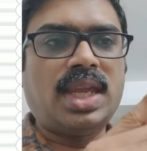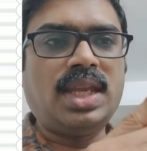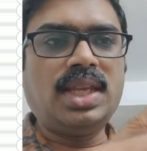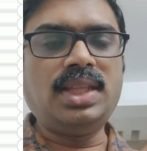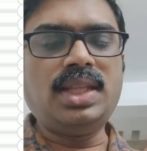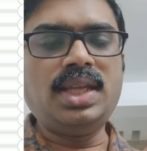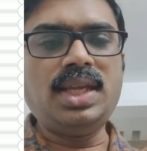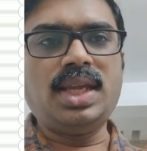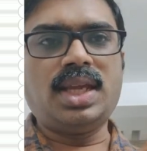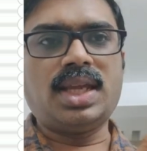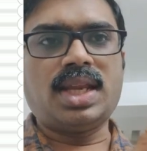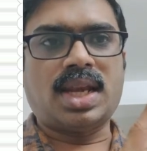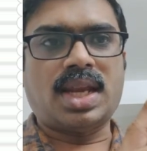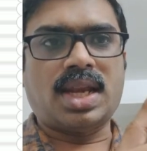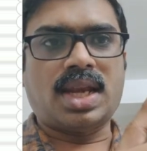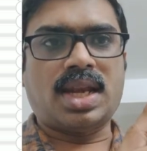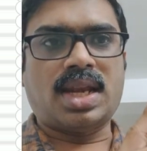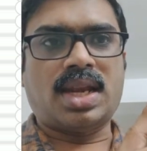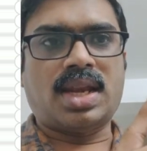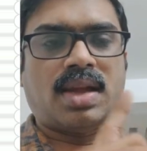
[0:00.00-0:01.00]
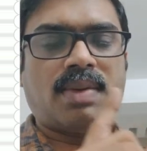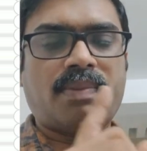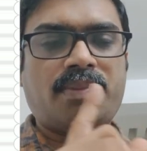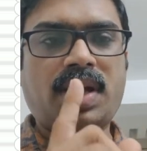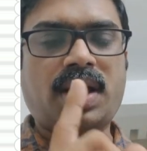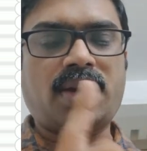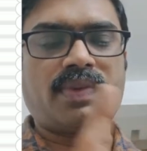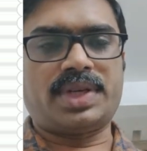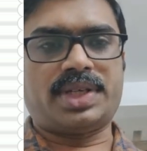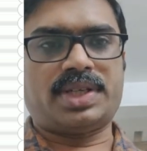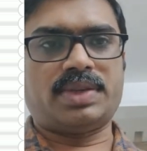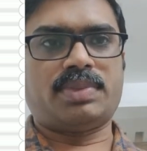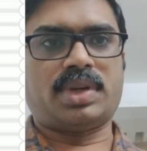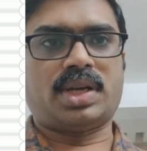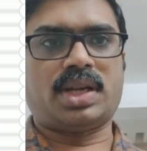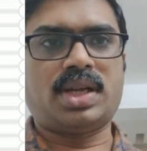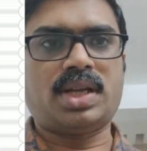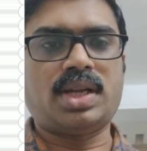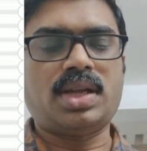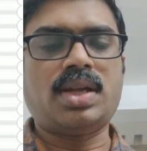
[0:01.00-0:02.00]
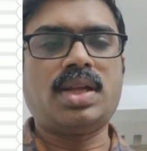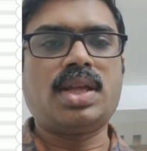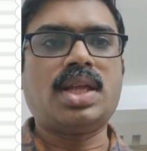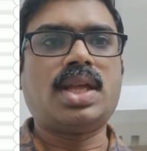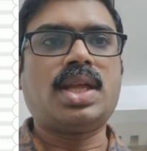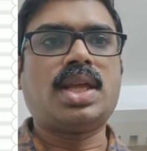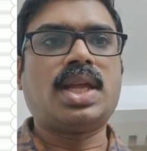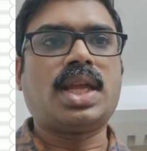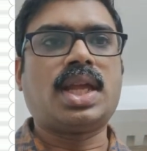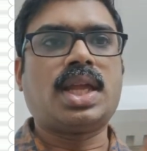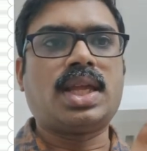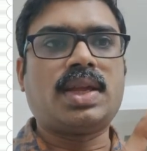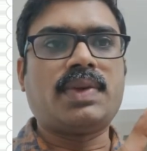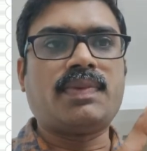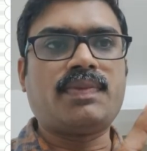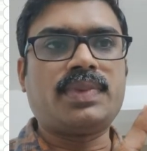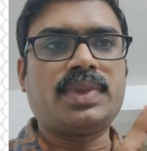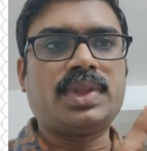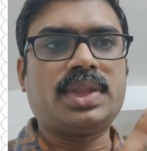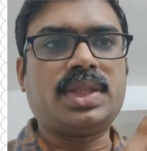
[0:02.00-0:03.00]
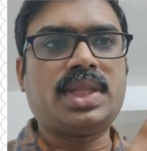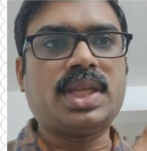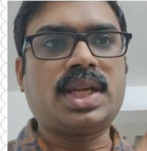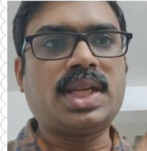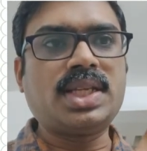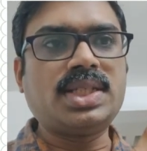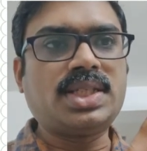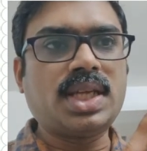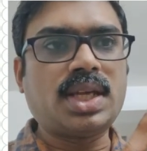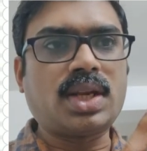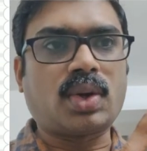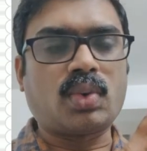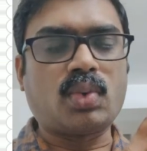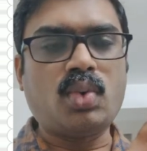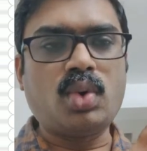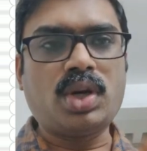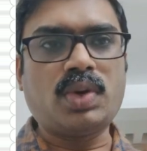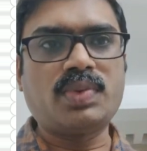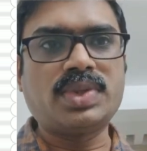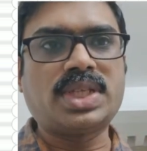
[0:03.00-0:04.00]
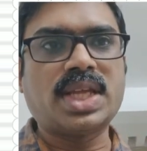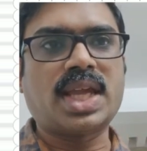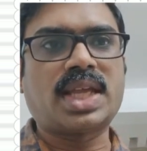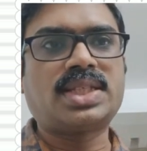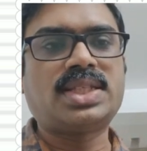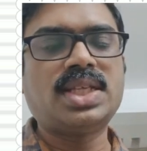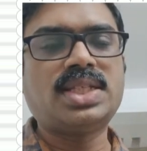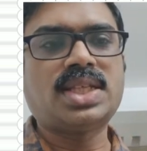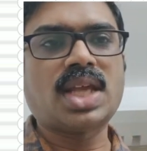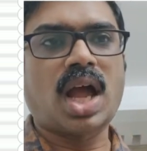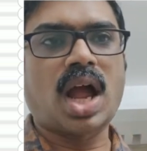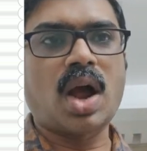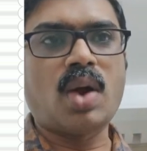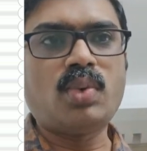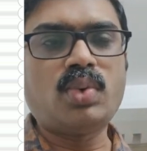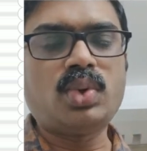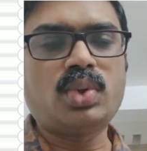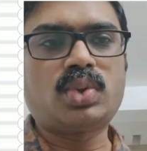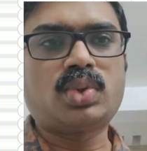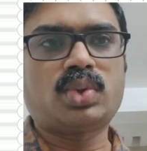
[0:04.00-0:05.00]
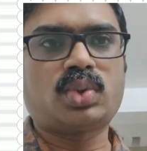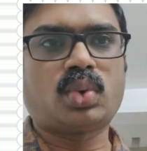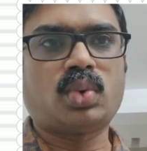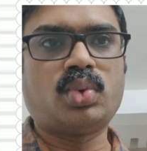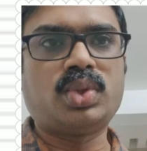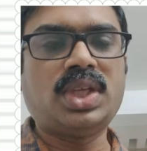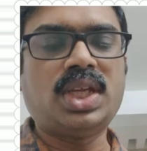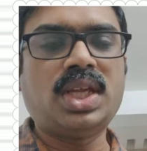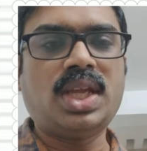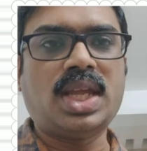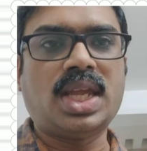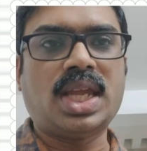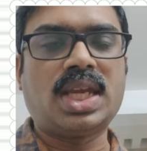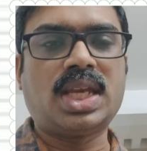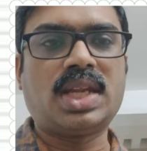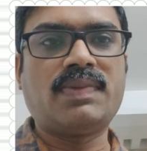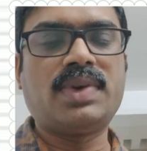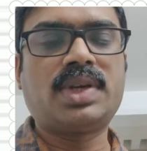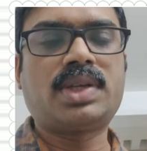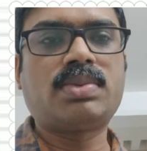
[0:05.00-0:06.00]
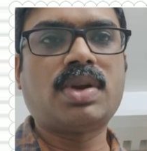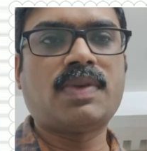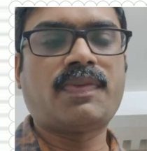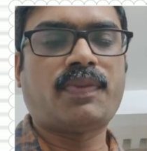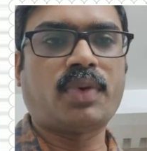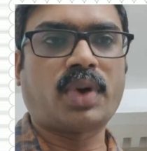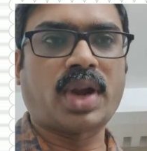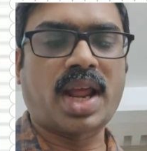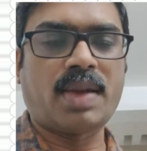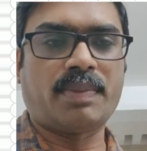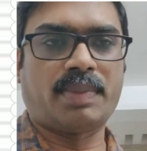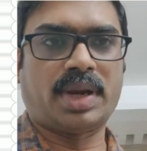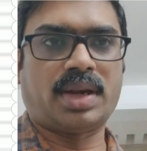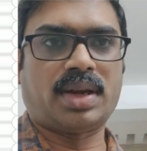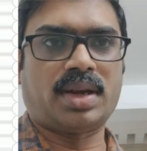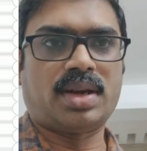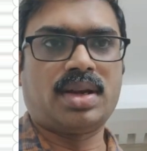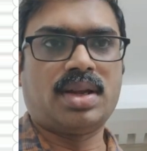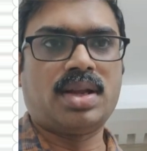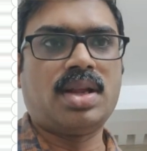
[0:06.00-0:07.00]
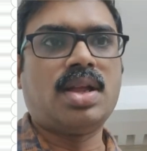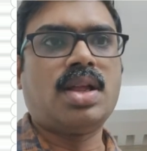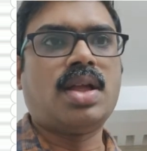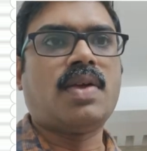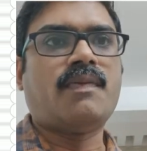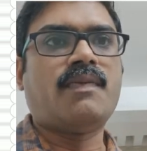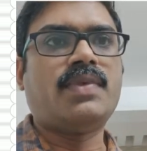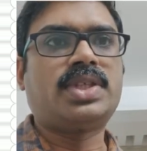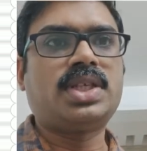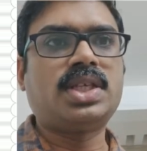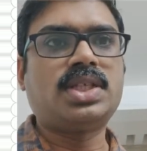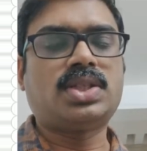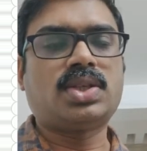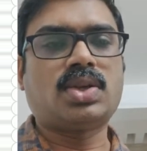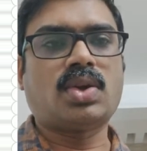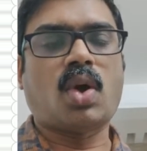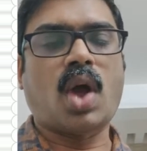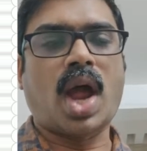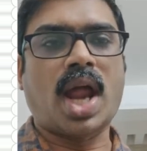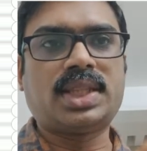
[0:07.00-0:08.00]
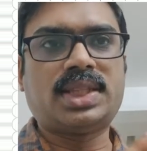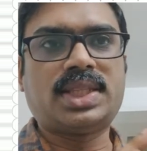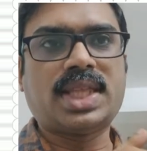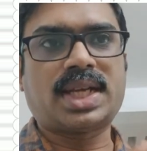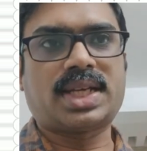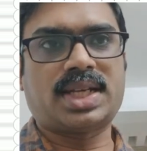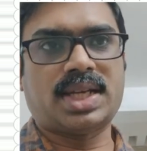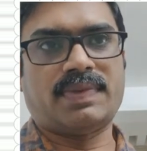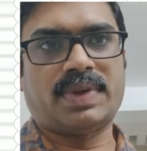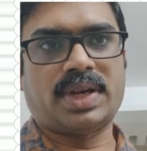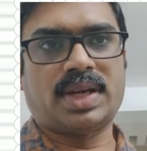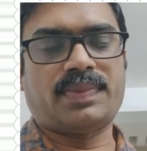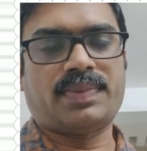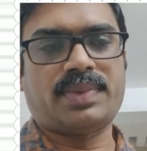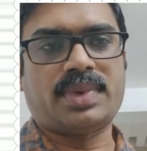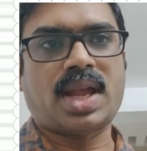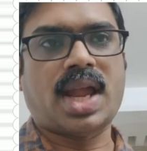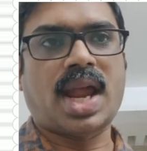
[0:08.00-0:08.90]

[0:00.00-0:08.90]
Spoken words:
in the lumbar vertebra, there is a root which exits out through the intervertebral foramen, which is at that level.